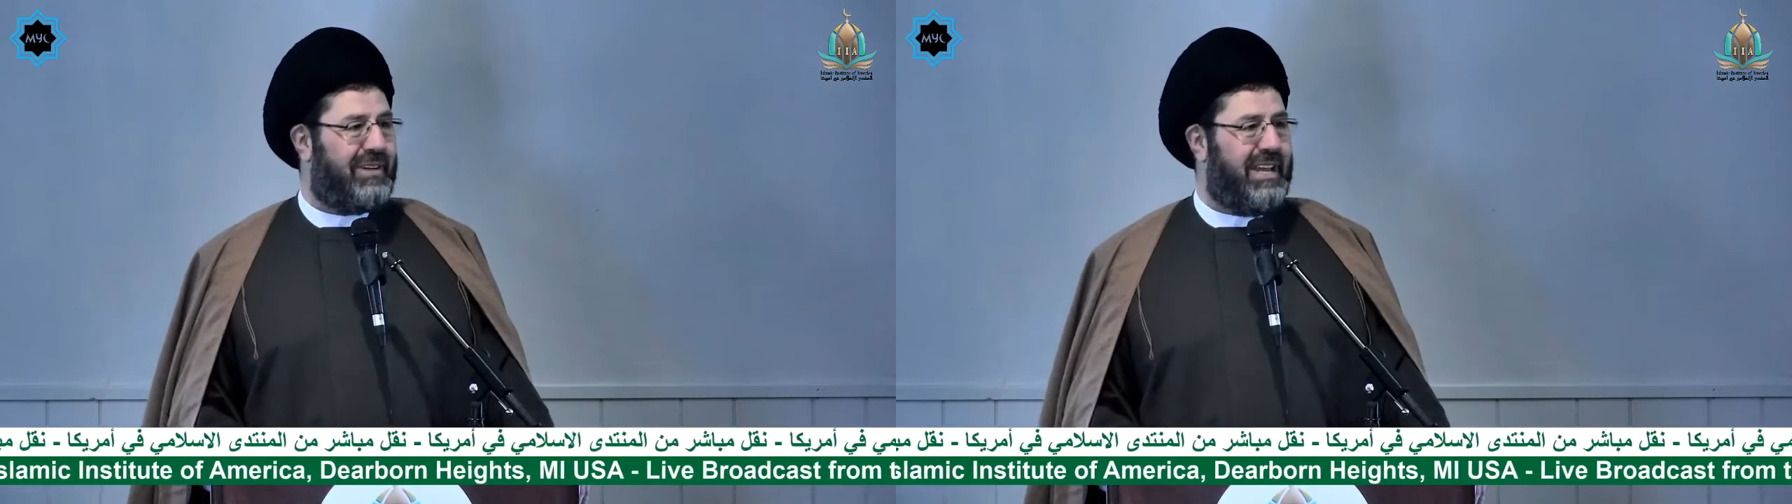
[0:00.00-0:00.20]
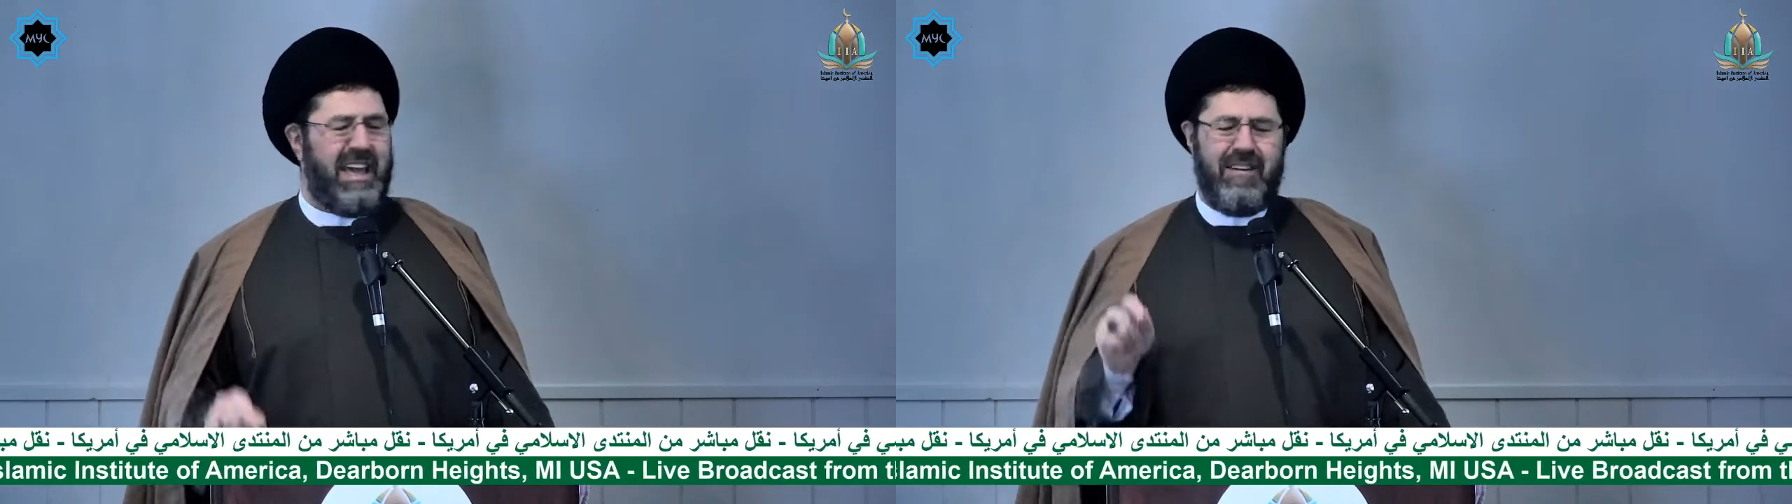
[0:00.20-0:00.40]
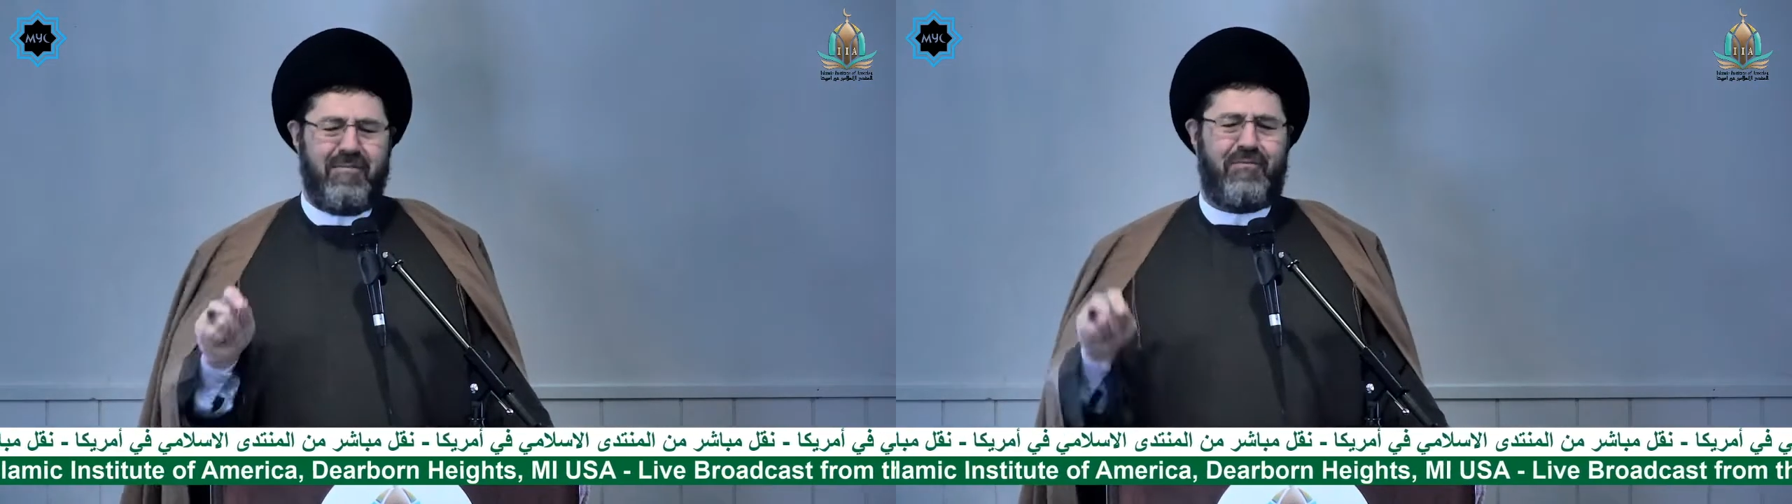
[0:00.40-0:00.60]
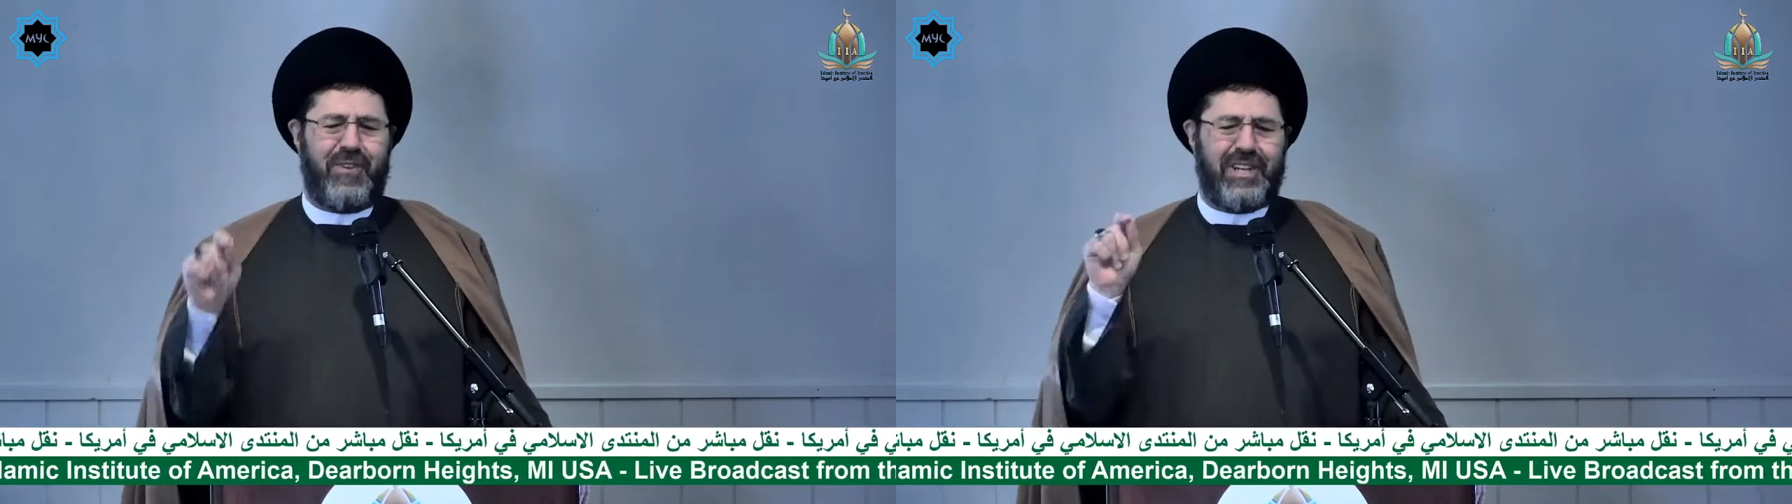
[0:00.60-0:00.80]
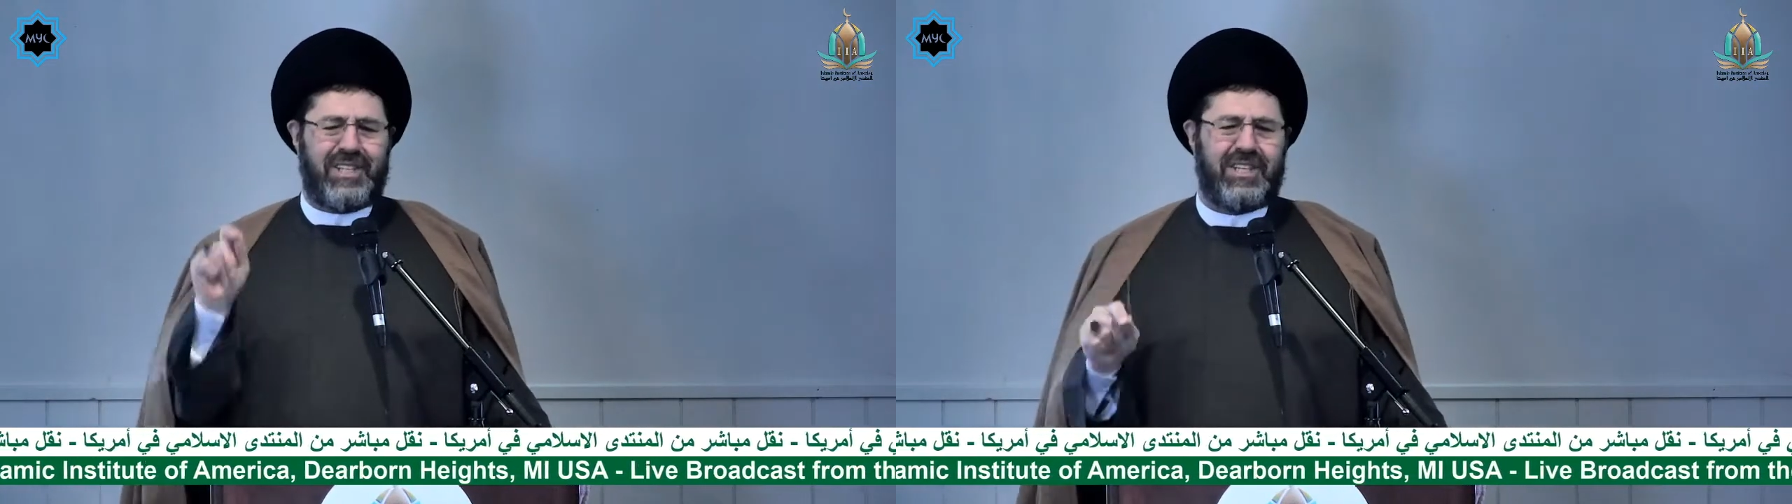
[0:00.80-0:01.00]

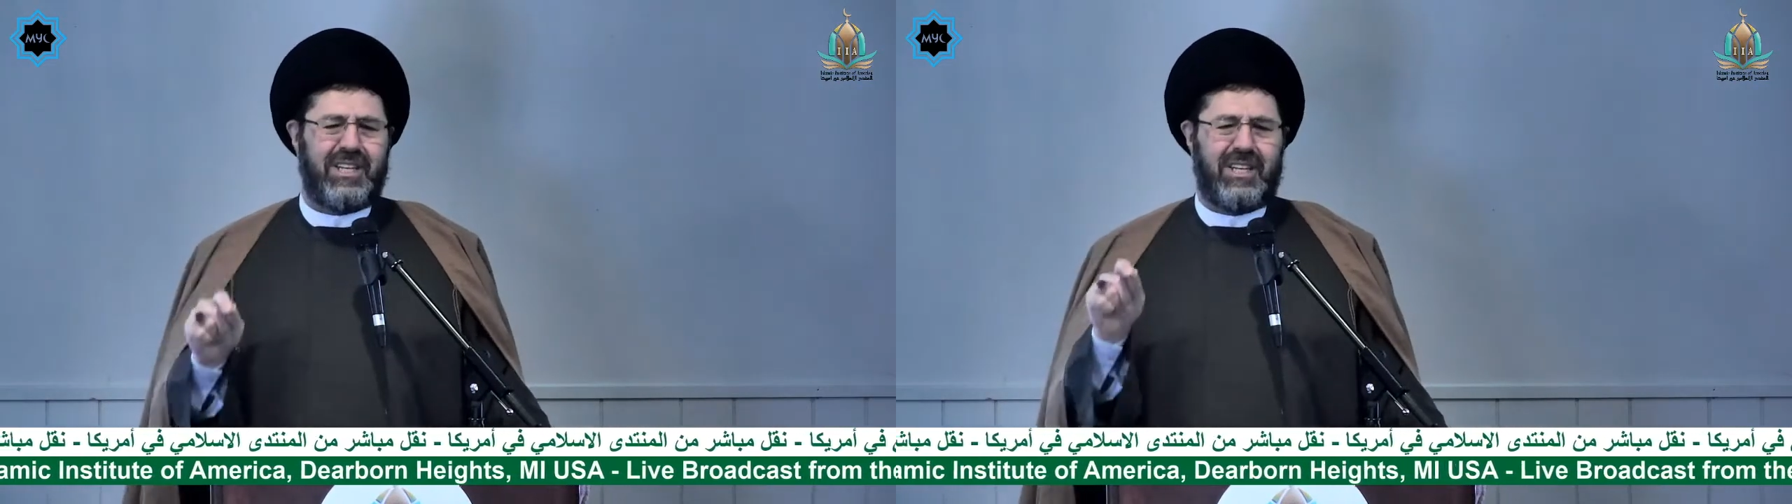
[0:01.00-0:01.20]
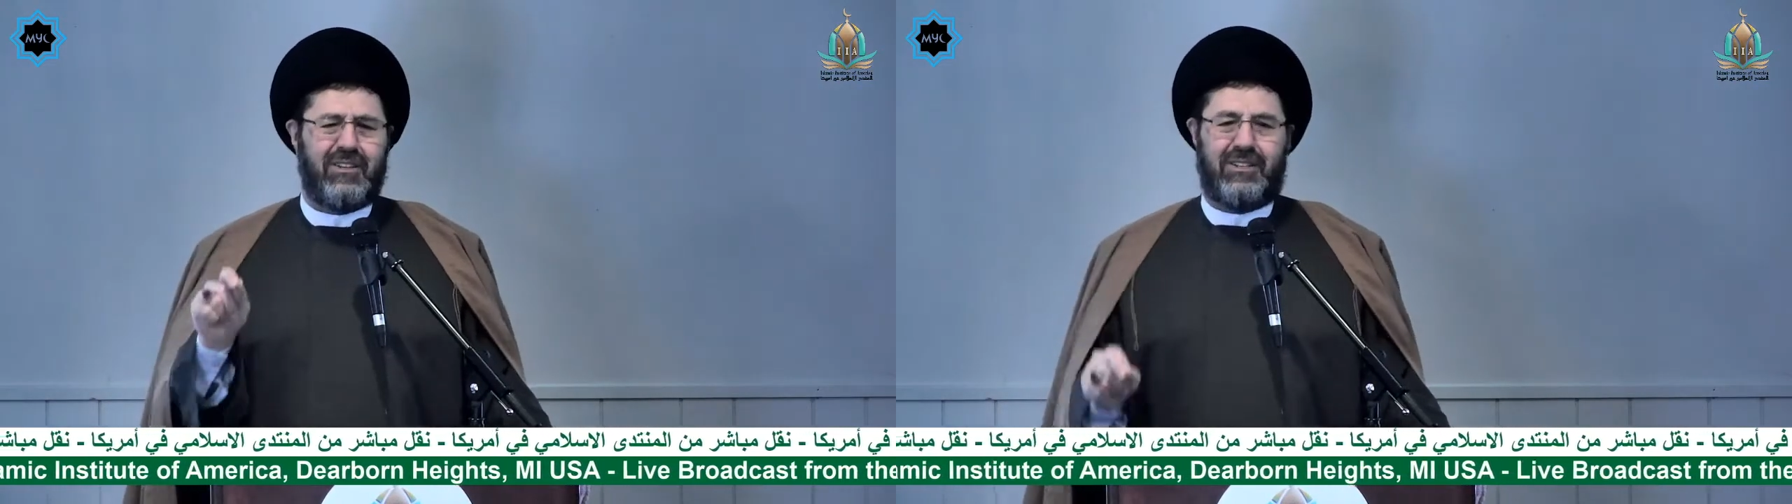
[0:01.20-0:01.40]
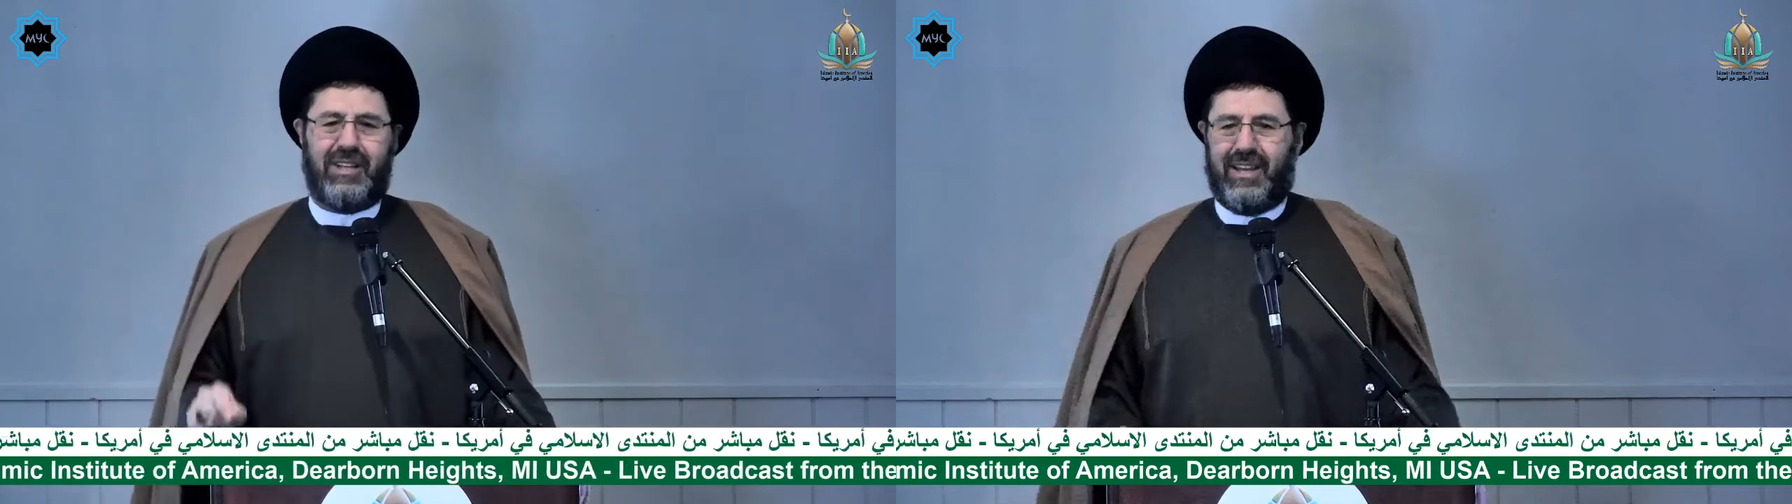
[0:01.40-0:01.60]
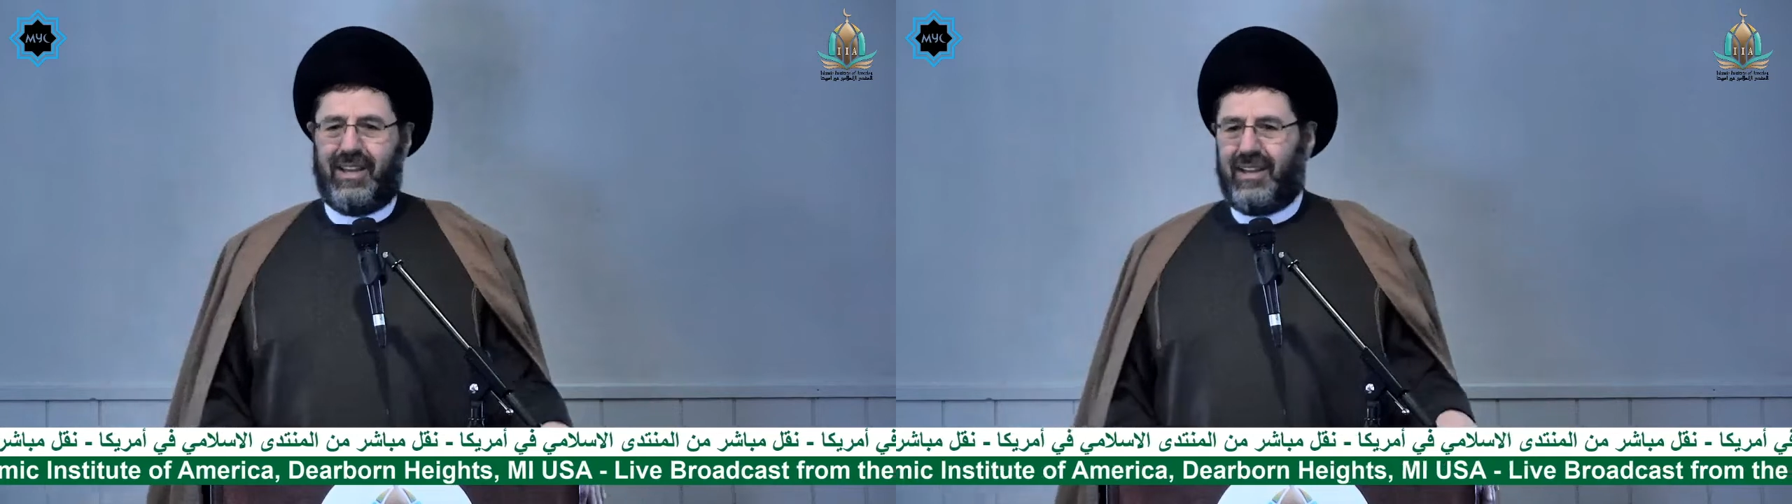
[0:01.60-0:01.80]
Every single day.